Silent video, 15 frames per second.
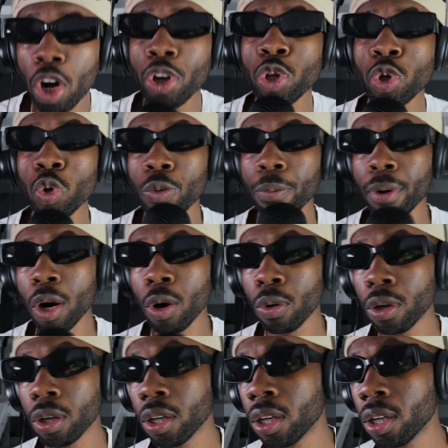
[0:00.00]
are you,
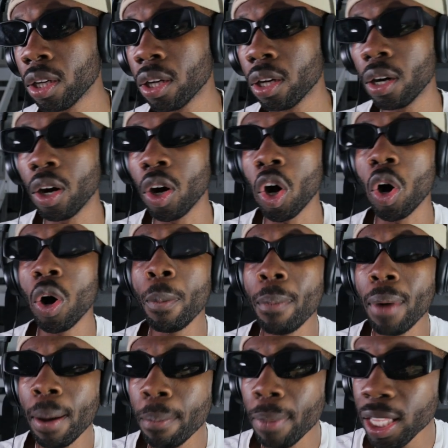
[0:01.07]
bro? On
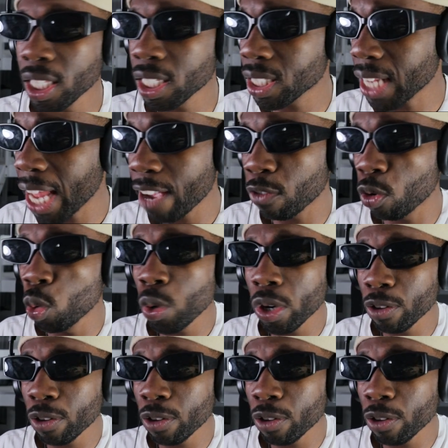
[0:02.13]
my mother's life, who